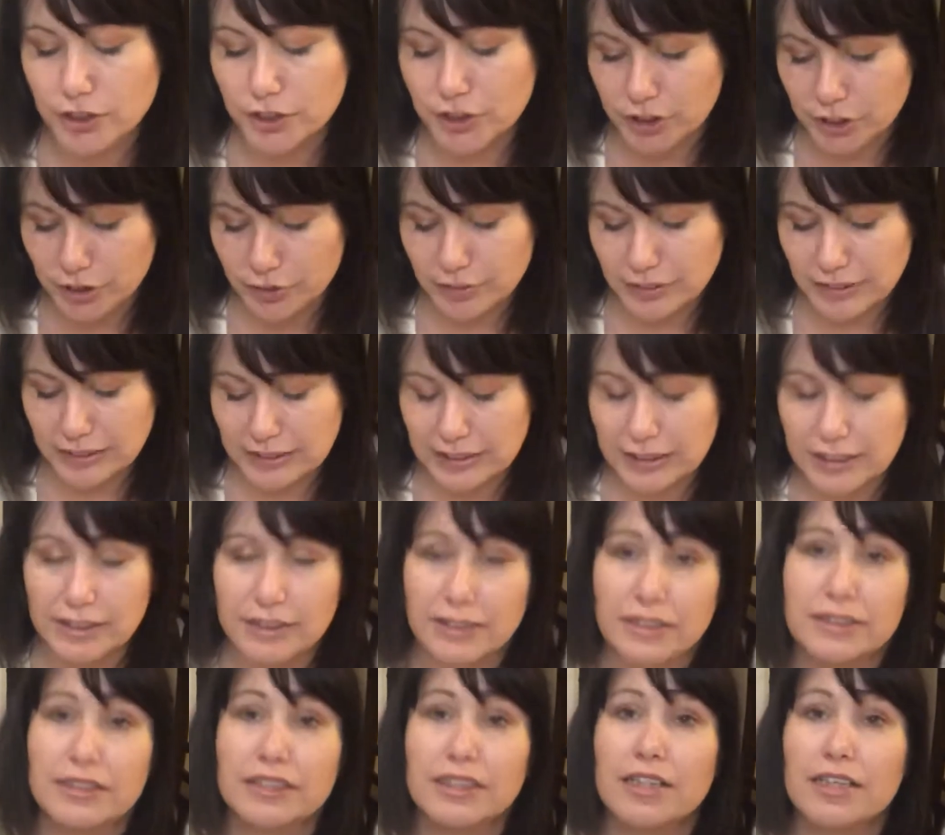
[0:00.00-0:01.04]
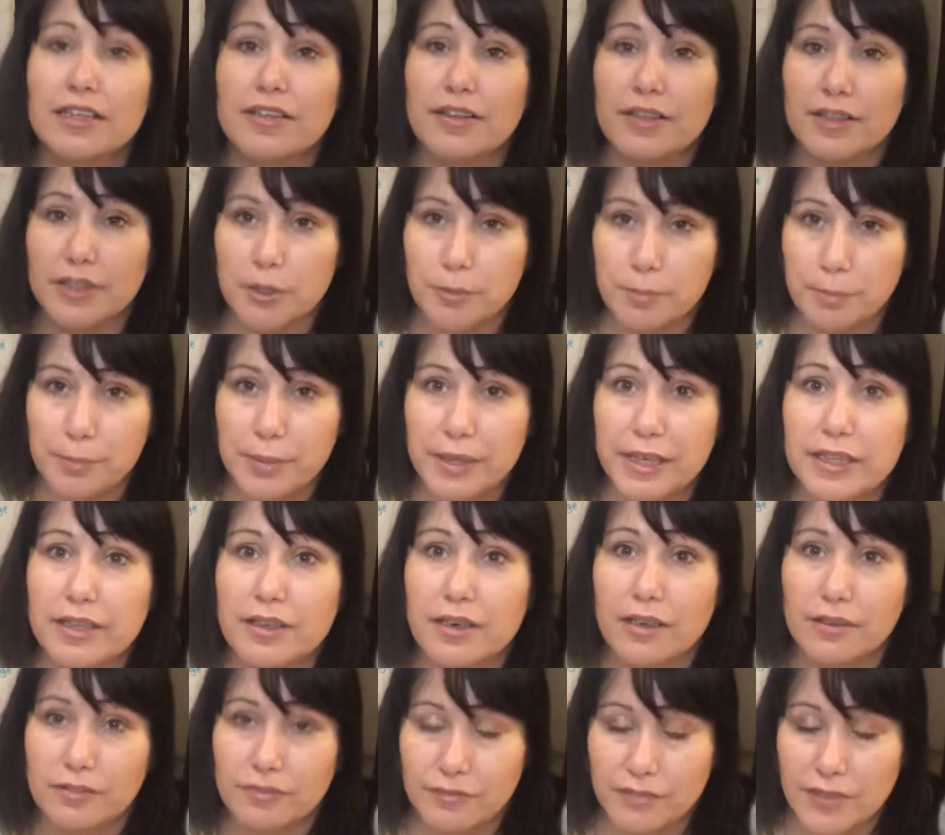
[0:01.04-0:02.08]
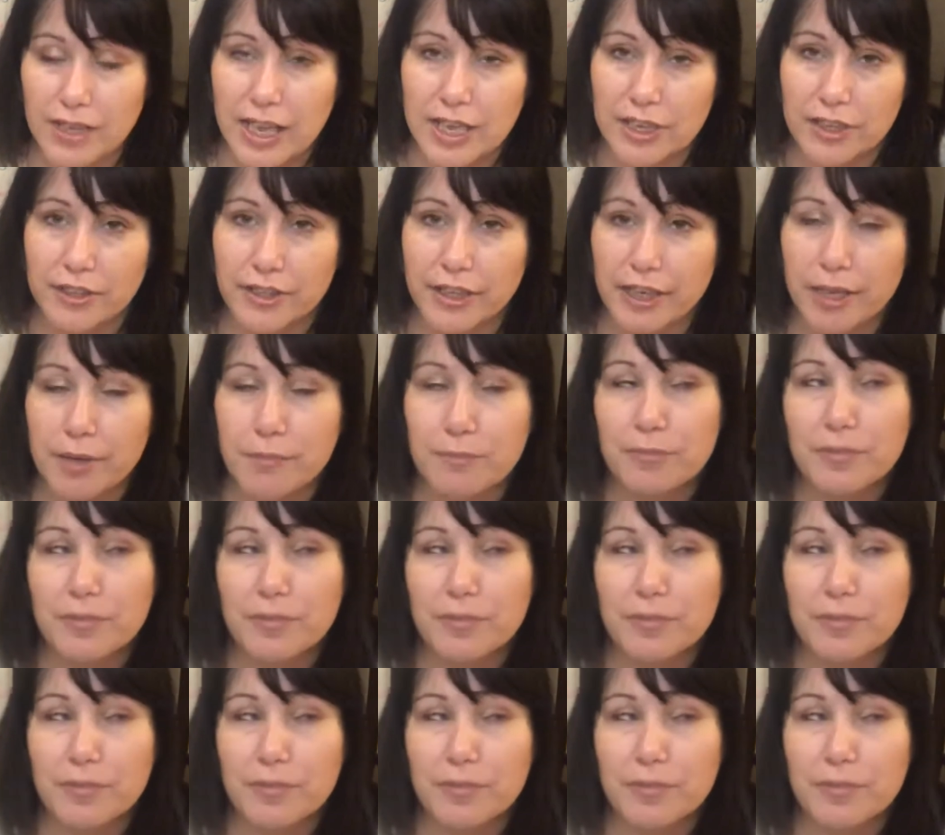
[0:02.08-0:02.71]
to resist than a bit of flattery.